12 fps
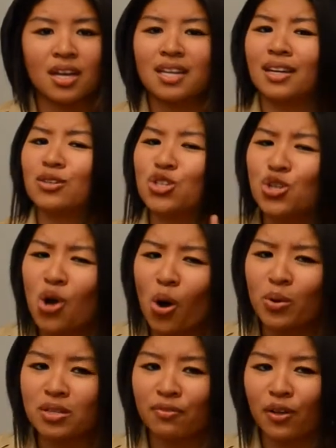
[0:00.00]
Now, do you
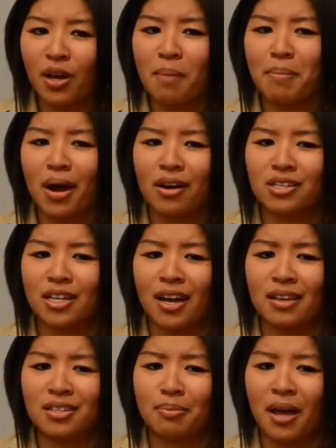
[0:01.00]
always feel compelled
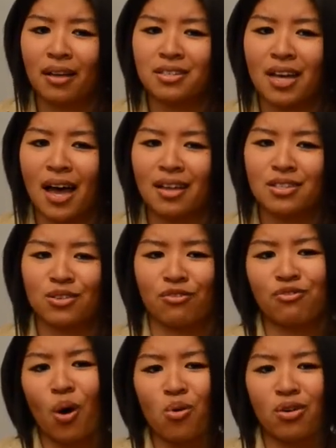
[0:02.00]
to answer
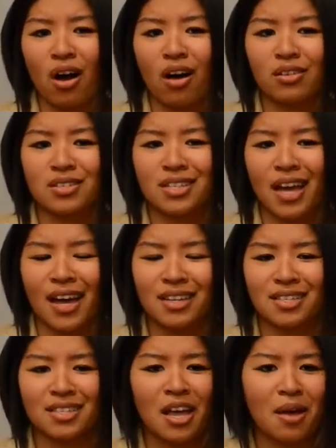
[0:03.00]
phone calls,
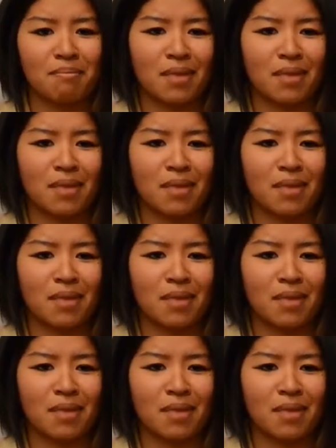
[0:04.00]
texts,